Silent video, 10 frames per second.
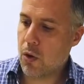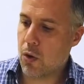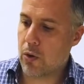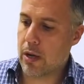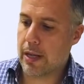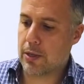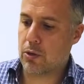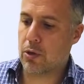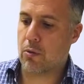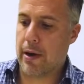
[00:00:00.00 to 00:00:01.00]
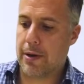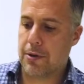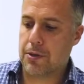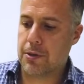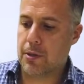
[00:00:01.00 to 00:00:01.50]
or electric
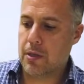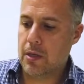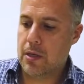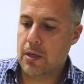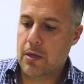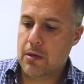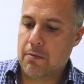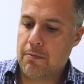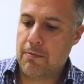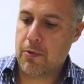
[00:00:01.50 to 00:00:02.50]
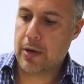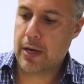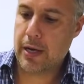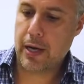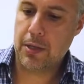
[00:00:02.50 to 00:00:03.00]
grinders for the
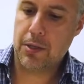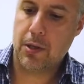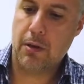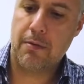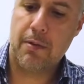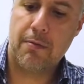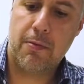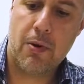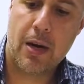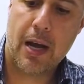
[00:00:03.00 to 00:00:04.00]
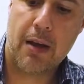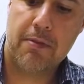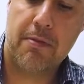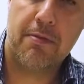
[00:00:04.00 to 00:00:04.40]
case of the four and a half